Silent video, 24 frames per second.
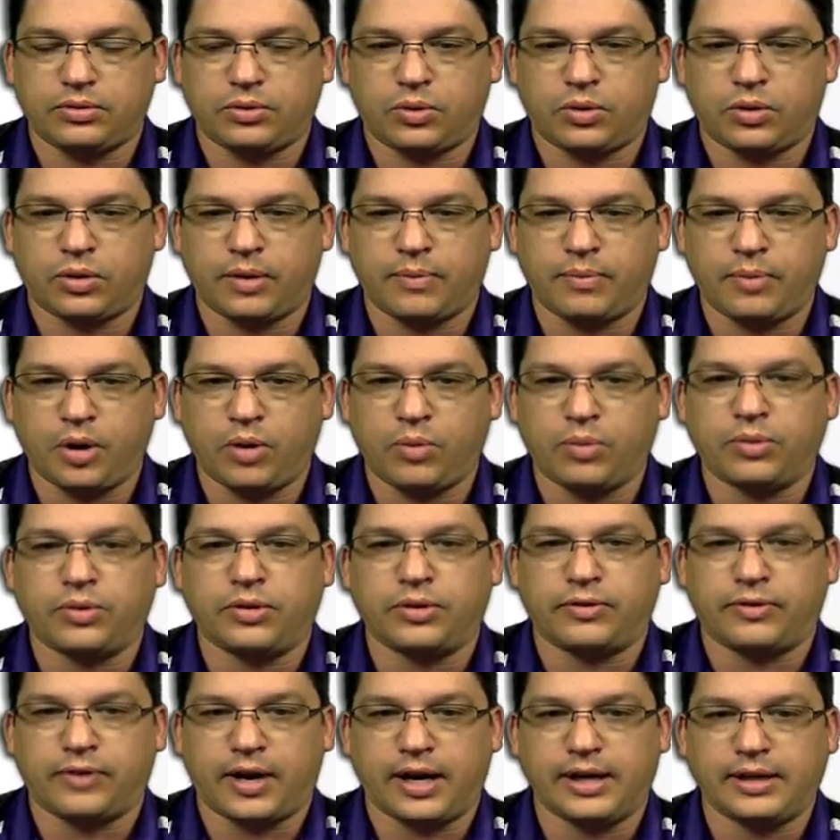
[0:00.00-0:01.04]
or a mobile
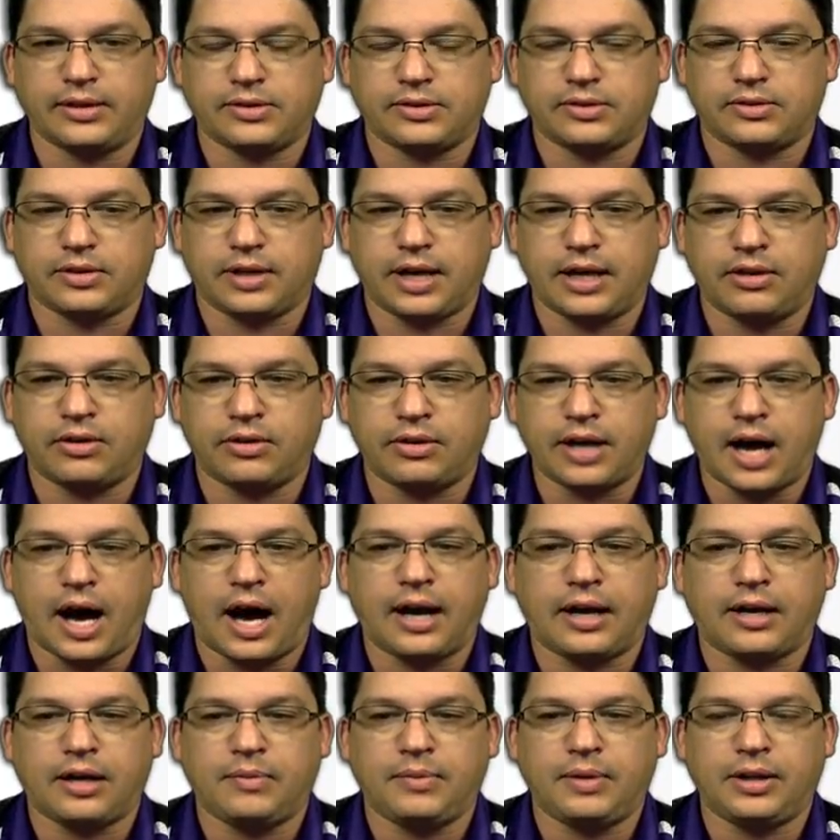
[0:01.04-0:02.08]
device. Okay, they're
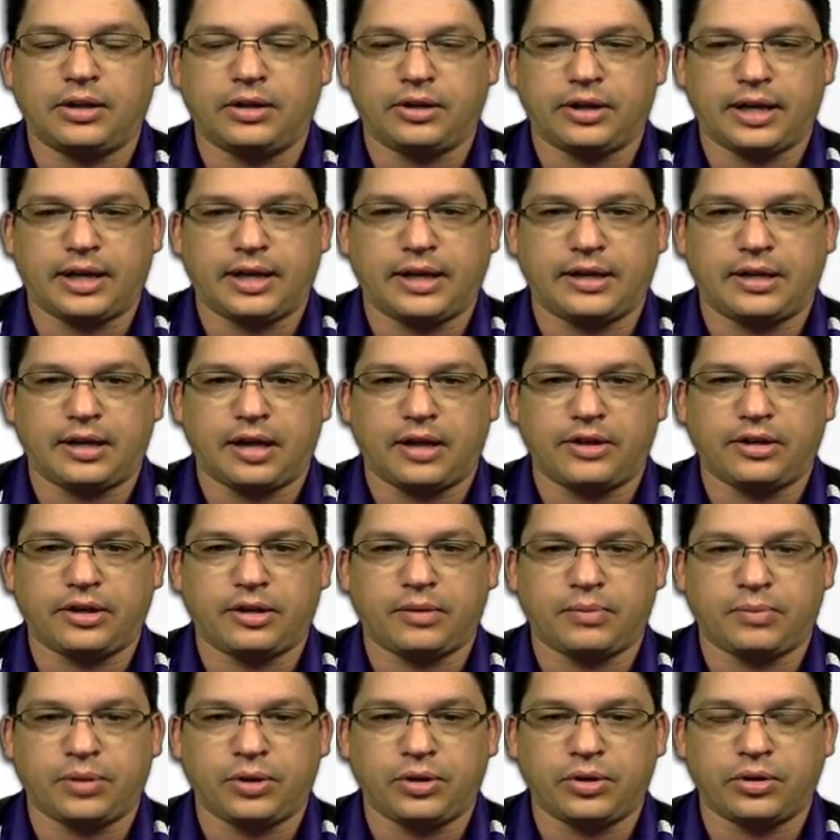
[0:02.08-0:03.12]
not going to be looking at it on the
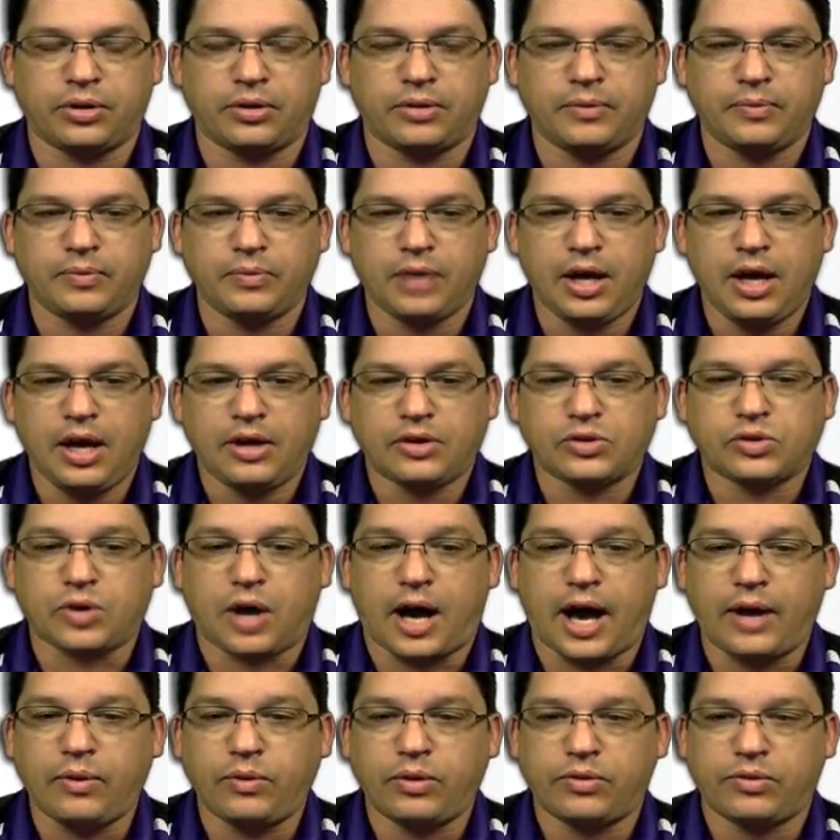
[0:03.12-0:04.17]
computer. So
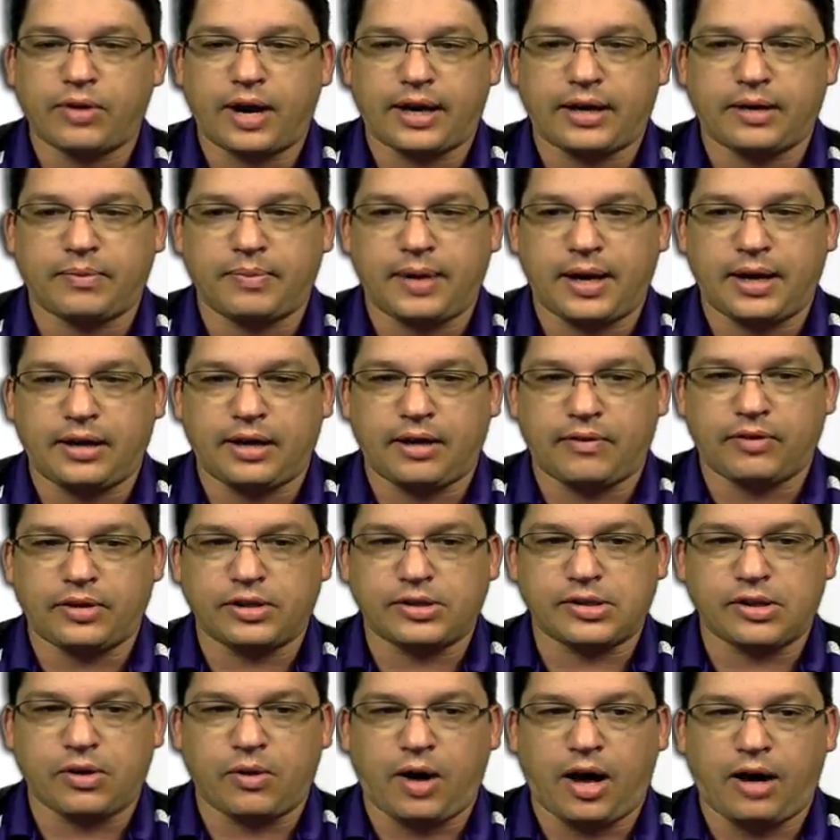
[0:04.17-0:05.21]
I would recommend every
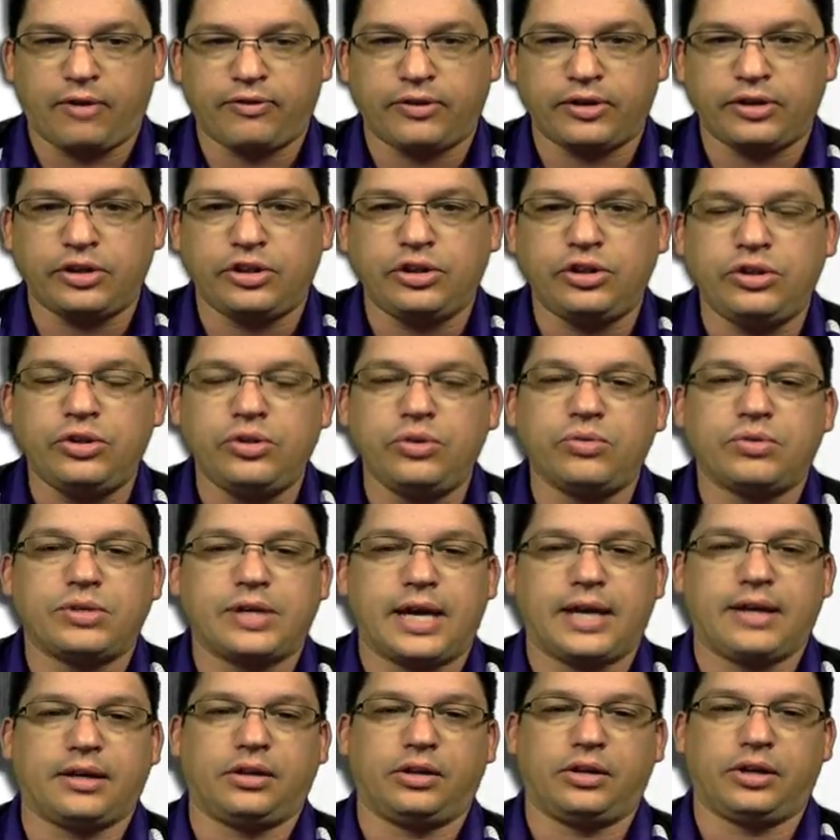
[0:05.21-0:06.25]
so often you
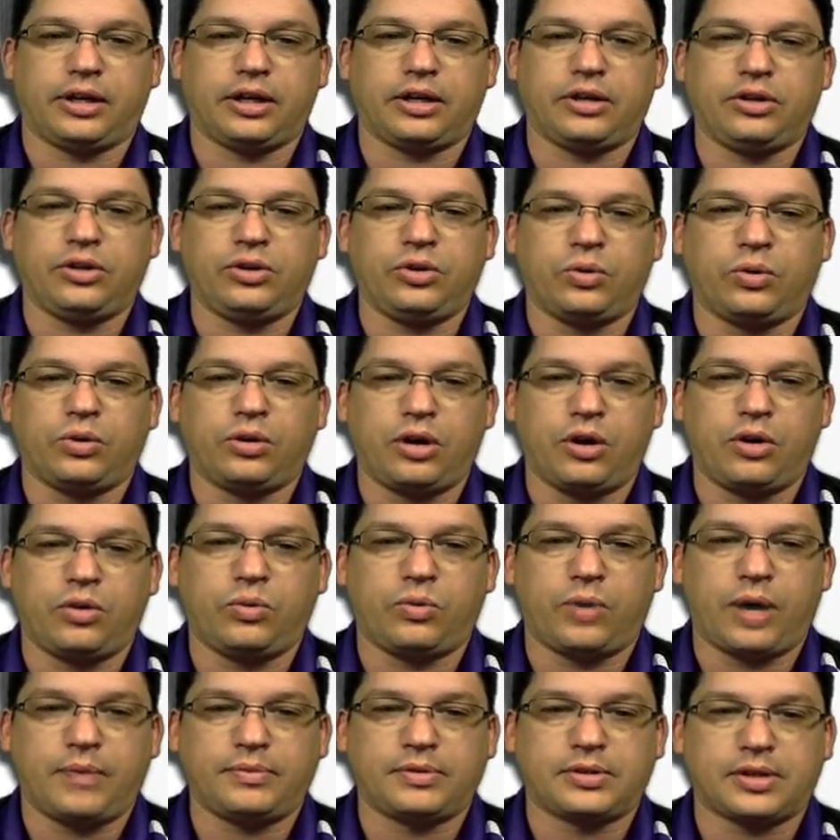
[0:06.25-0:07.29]
take a look at your own
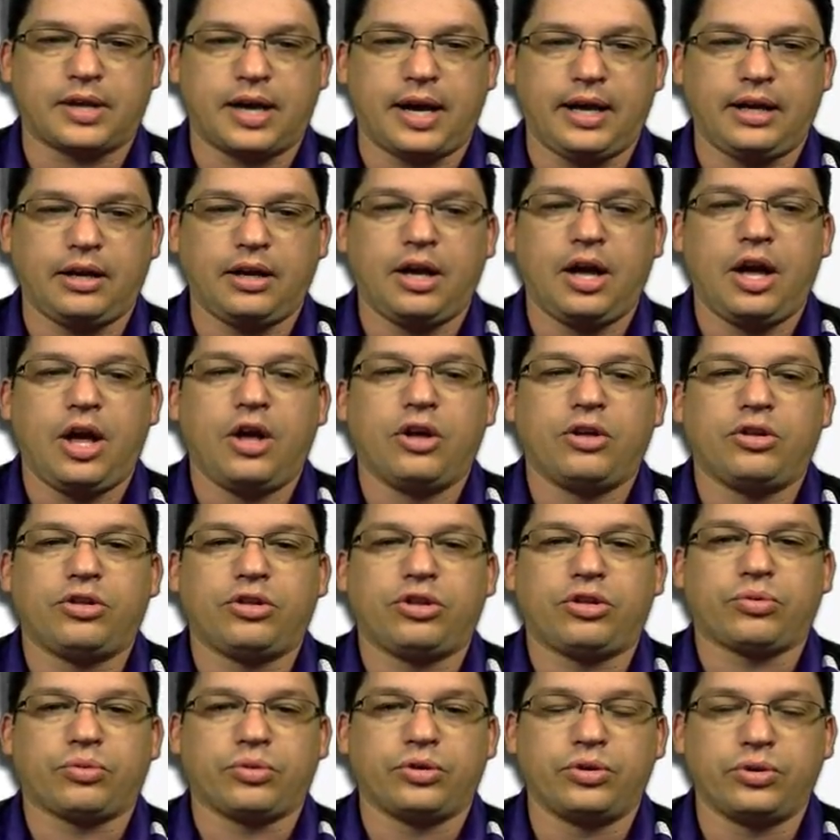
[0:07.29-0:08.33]
website
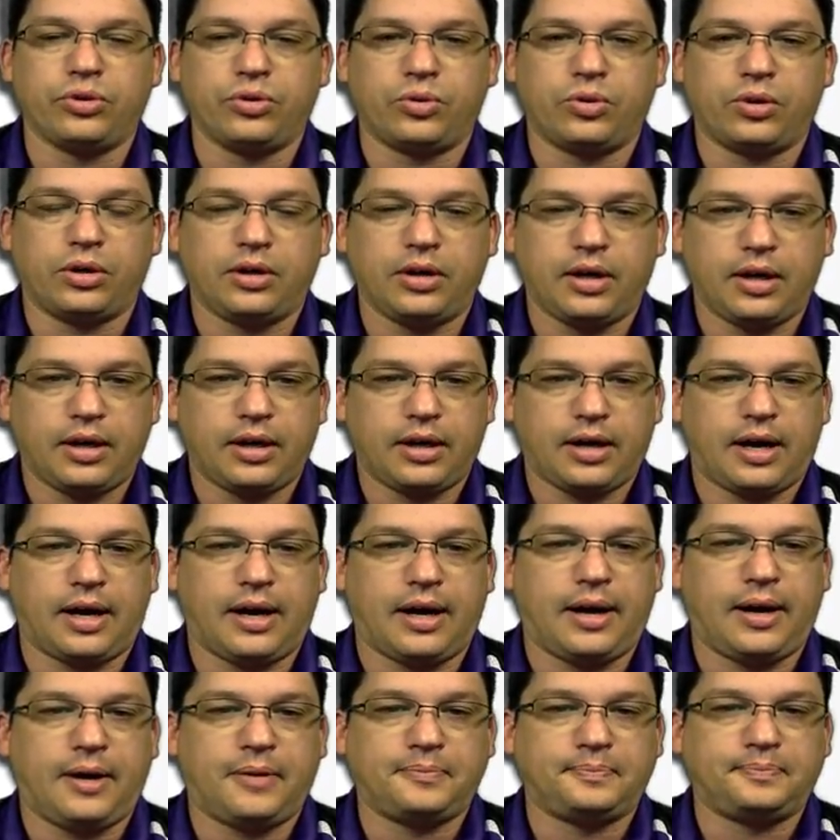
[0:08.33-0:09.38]
through
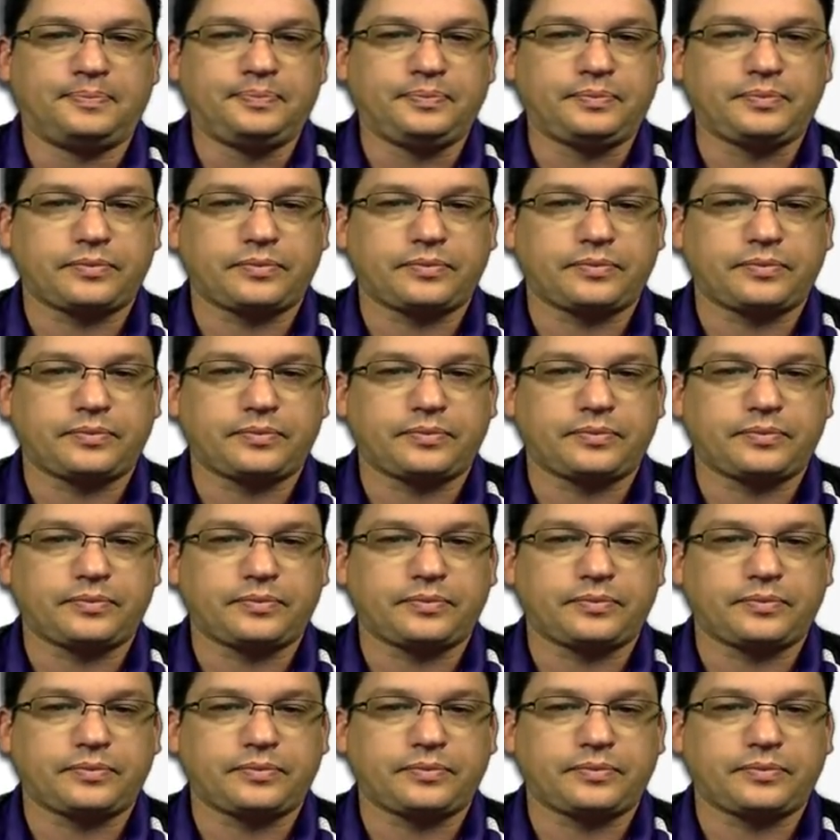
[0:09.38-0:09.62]
um,